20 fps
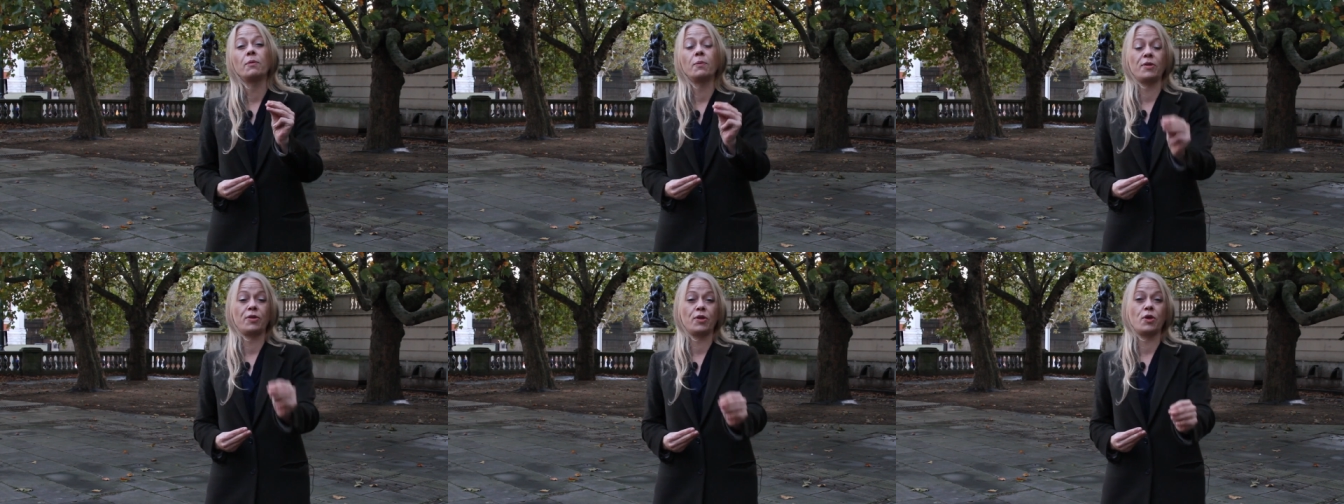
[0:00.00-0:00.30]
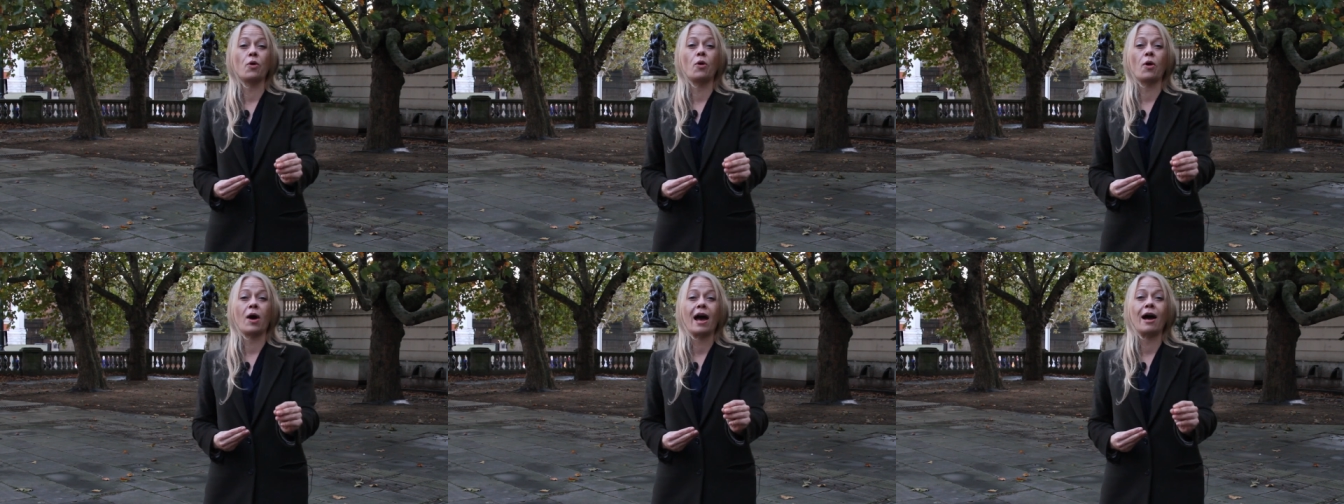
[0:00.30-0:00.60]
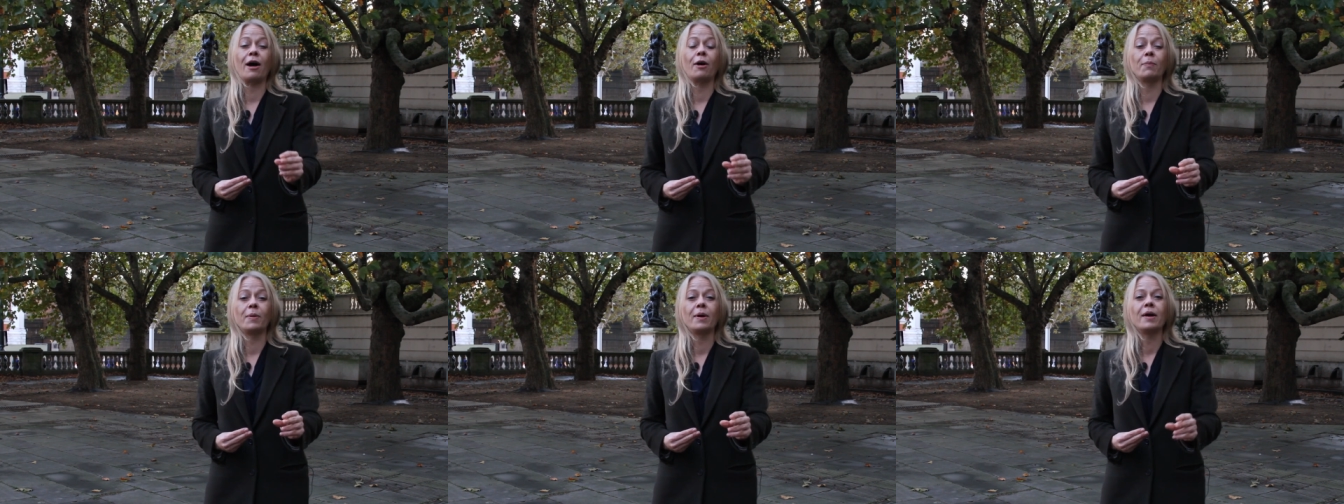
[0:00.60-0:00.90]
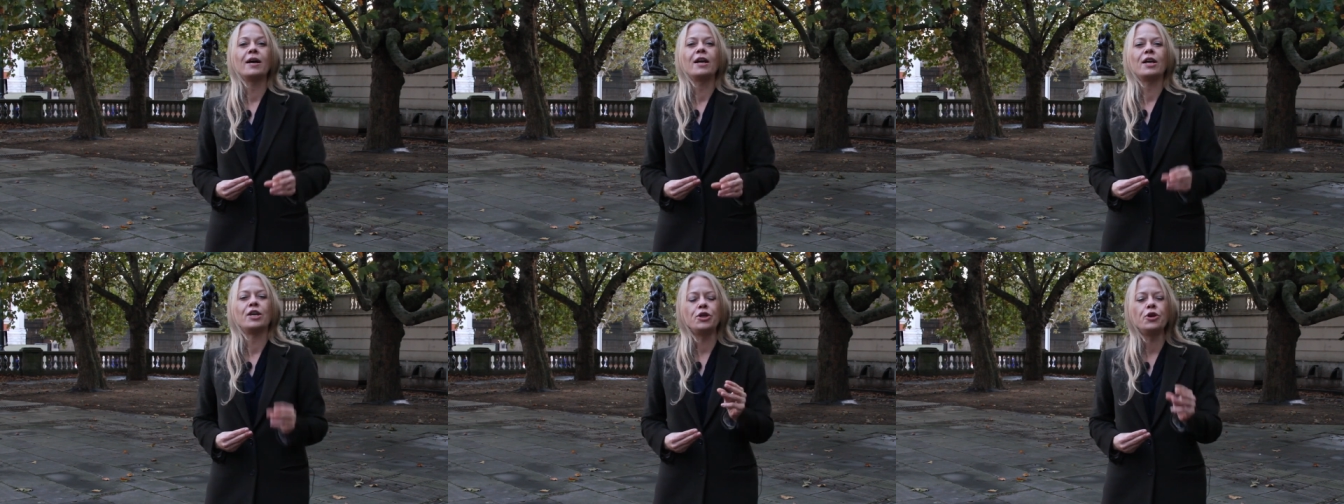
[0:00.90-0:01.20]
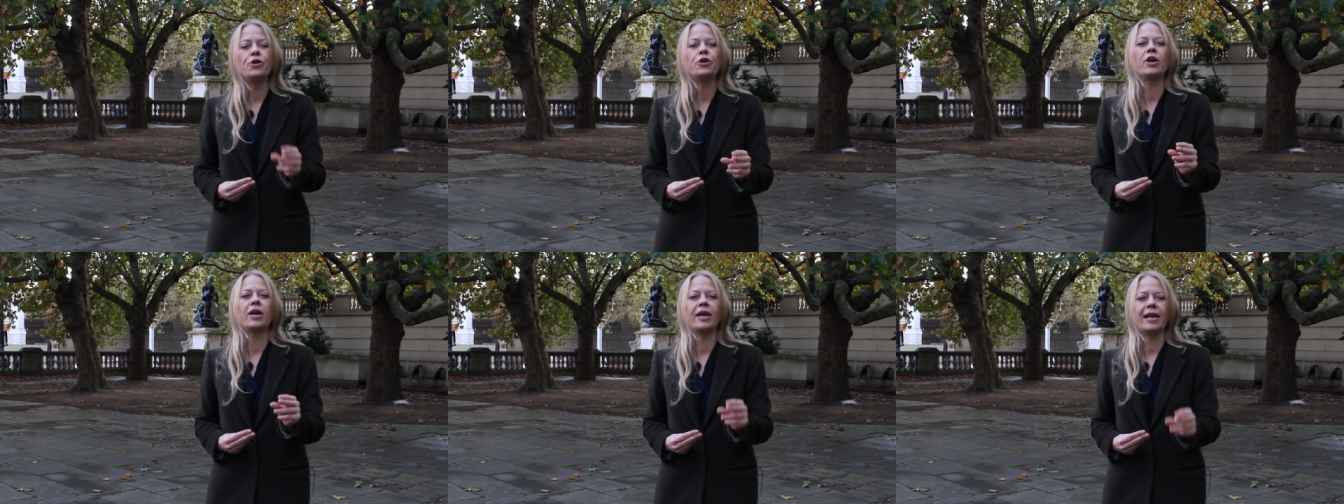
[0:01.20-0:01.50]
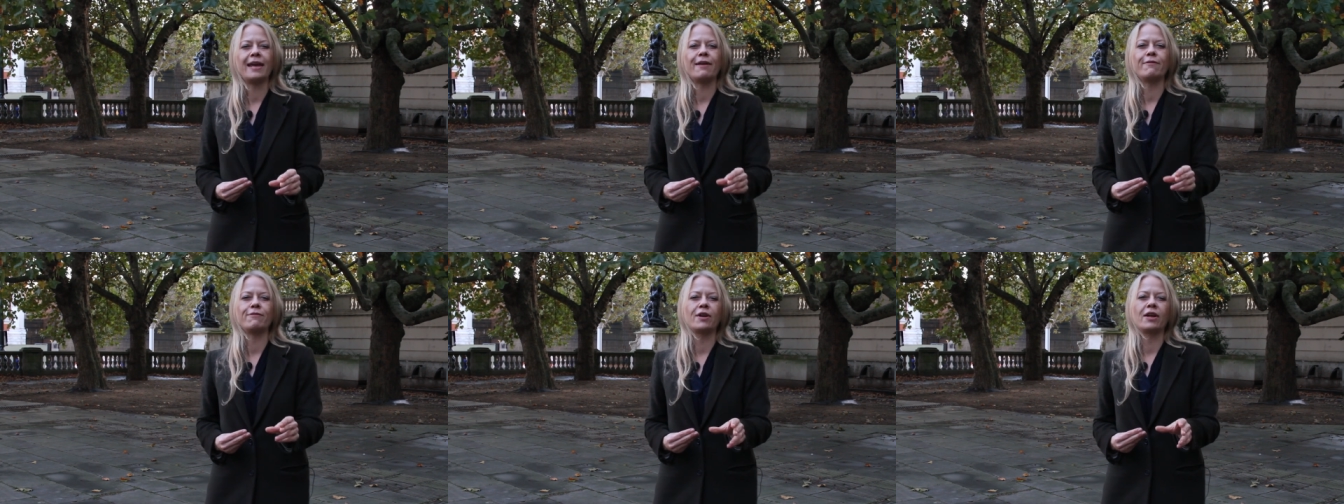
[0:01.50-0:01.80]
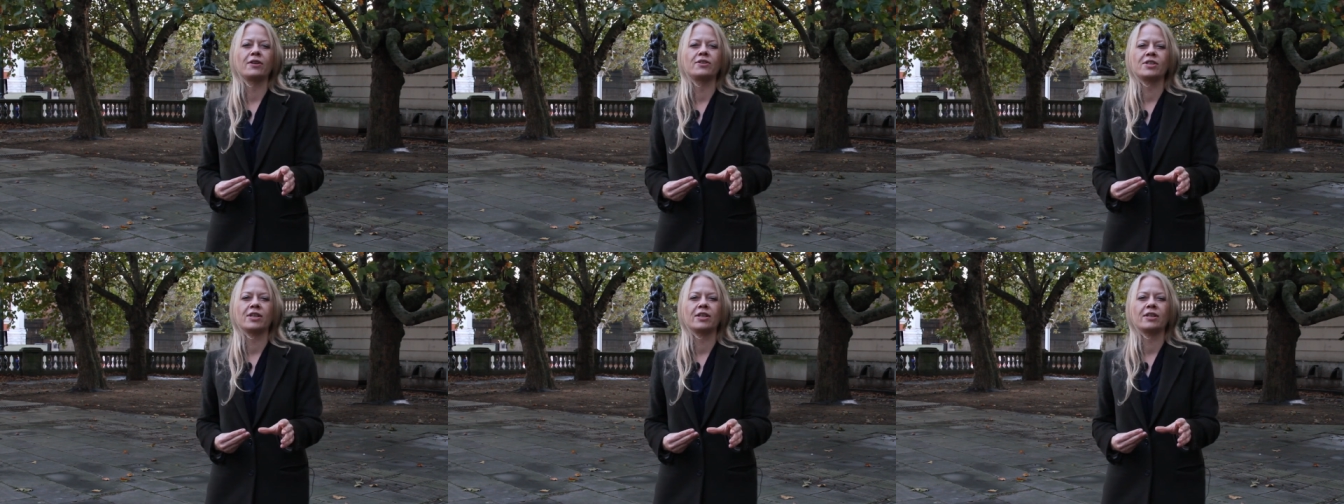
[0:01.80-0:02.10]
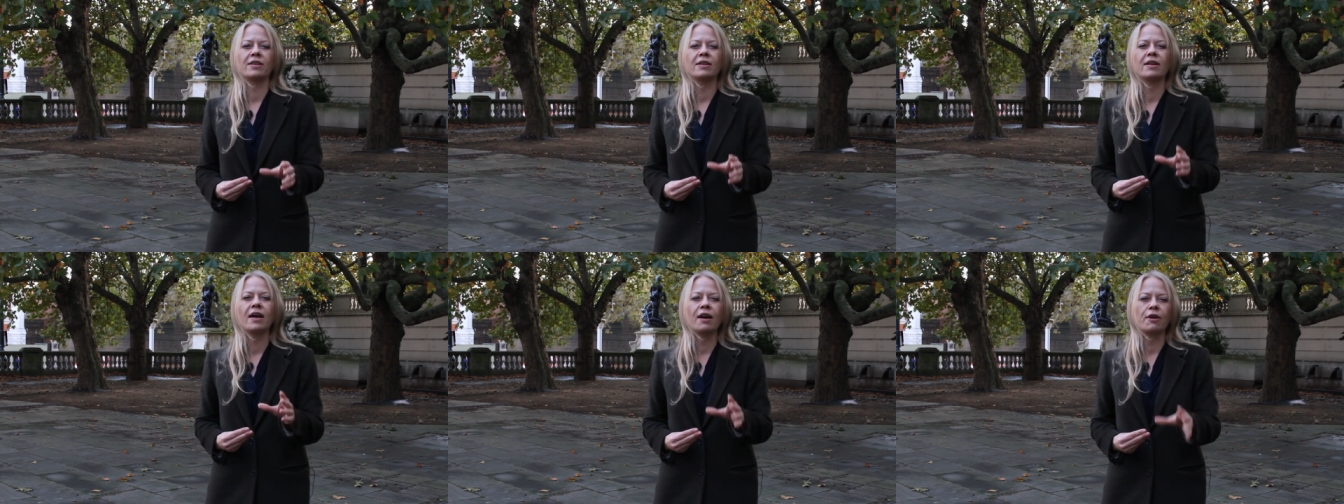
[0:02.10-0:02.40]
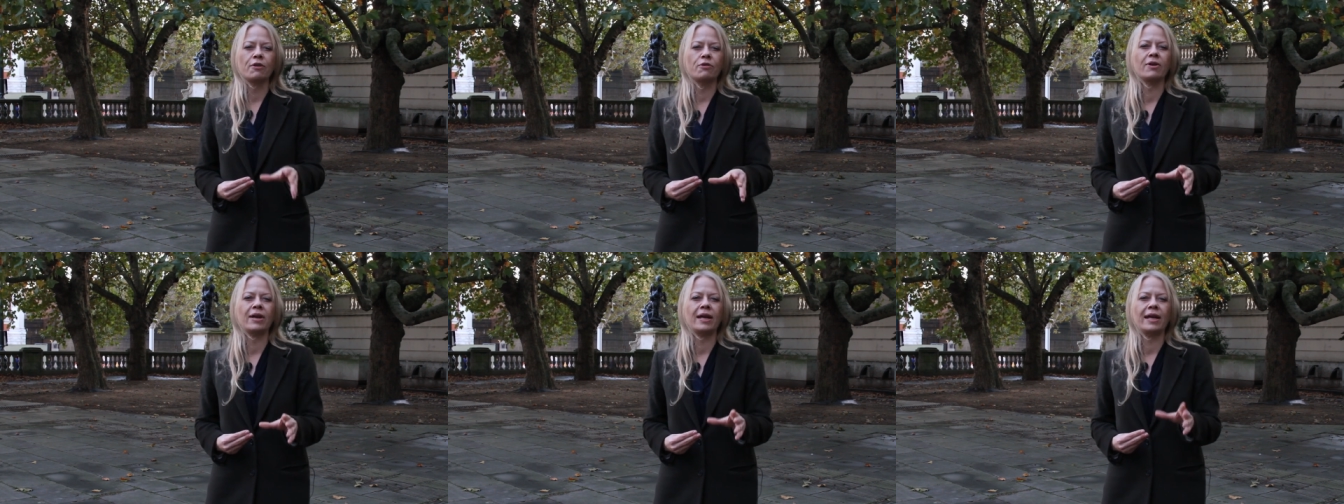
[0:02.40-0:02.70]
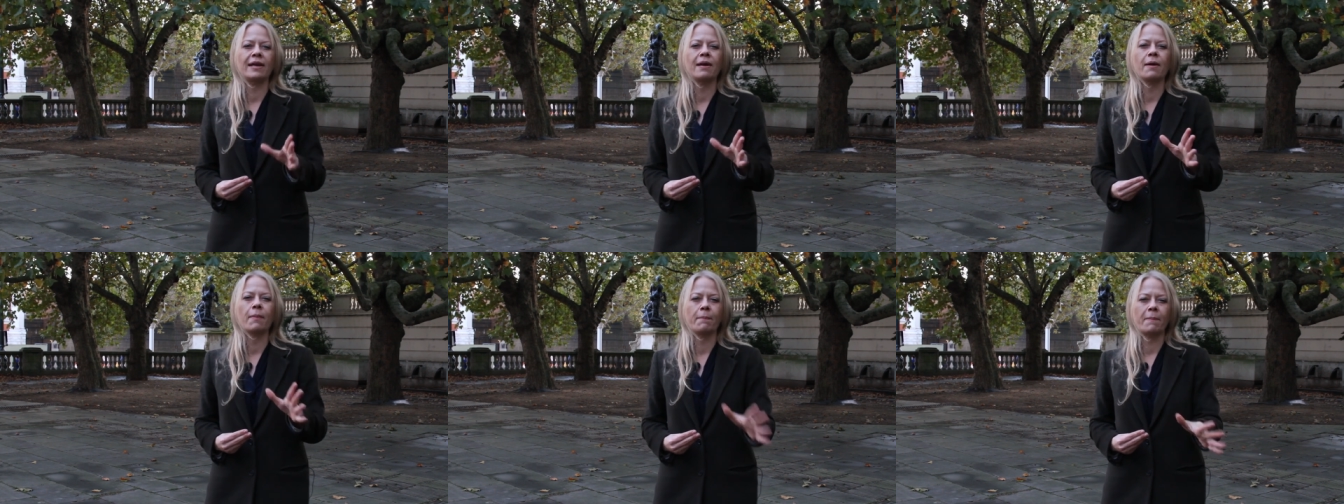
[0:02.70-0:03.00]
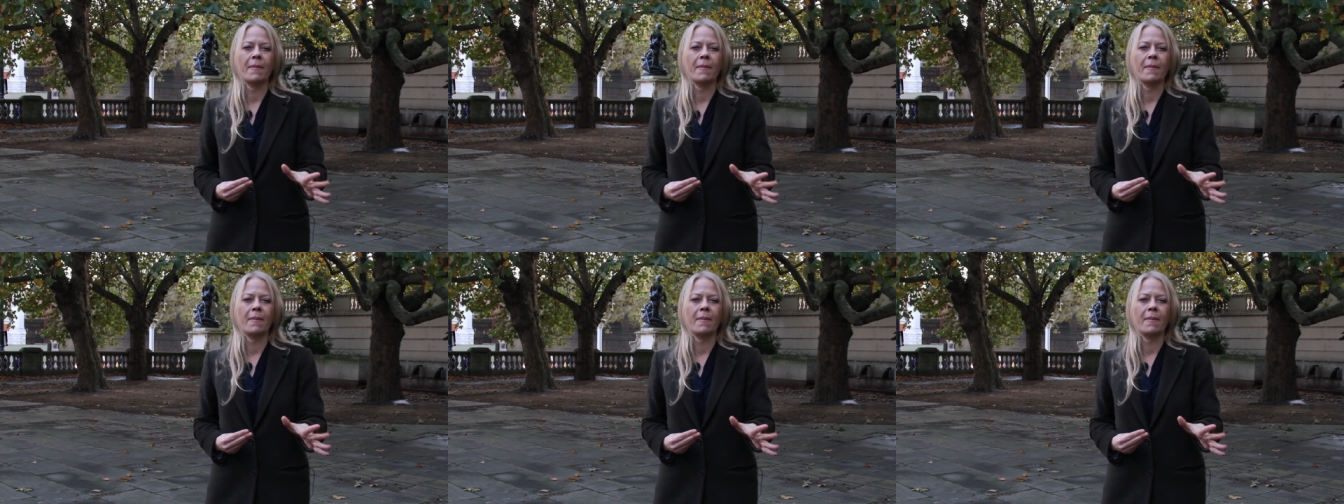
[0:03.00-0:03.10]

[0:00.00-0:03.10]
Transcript: with your help. You can give London a green